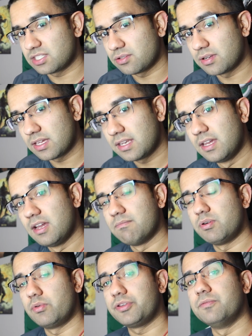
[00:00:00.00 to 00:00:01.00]
to it,
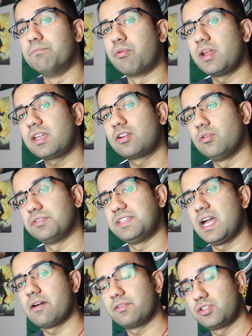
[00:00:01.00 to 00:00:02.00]
but when you break gold
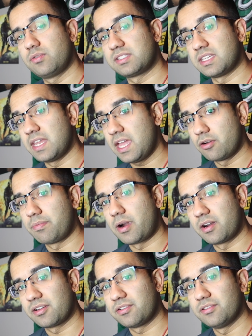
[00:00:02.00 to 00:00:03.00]
down into its
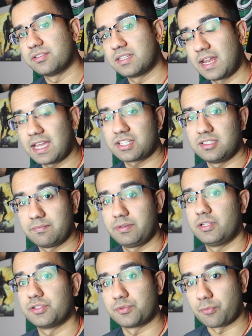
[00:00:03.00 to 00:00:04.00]
nanoparticles, it actually
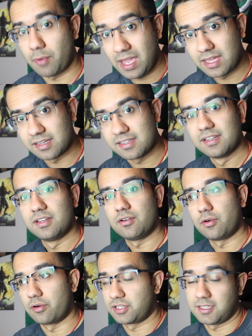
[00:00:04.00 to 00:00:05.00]
appears red,
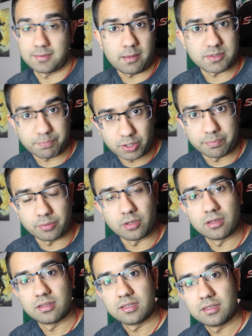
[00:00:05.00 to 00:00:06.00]
or sometimes
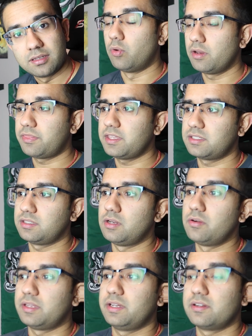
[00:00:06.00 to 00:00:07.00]
purple. One thing to
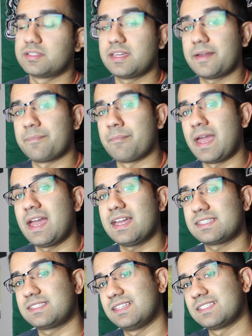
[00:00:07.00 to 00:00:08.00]
note here is that
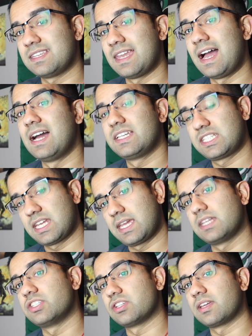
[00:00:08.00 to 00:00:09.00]
mass is not
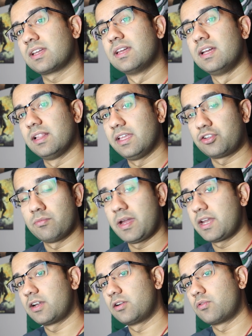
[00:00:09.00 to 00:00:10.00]
changing. Like, no
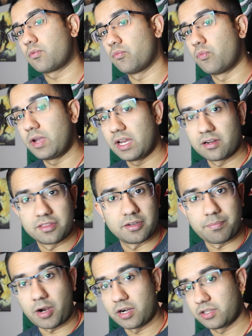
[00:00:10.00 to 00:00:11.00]
matter where
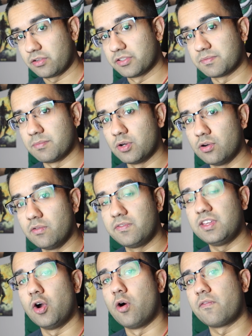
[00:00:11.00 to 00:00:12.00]
the particles move,
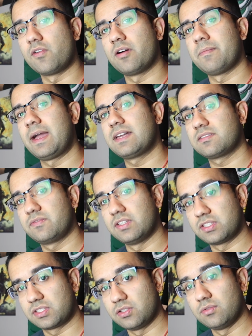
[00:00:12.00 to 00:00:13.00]
the overall mass of
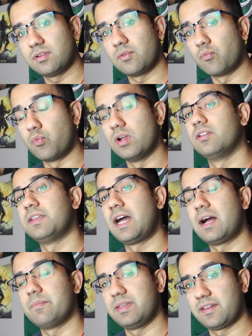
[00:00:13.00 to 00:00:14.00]
his suit will
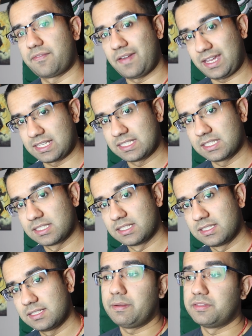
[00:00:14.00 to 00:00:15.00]
not be affected.
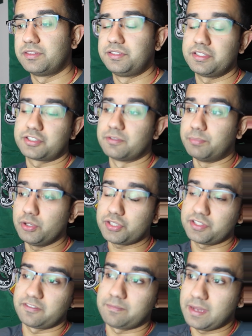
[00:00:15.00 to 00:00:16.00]
I mean, the
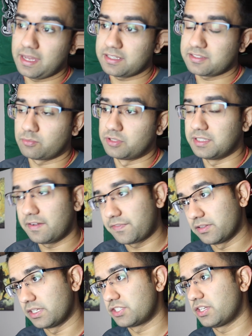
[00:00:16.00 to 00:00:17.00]
distribution of mass will
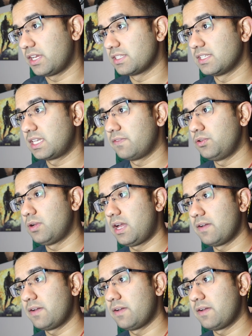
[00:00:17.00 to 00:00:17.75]
definitely change. Like, if you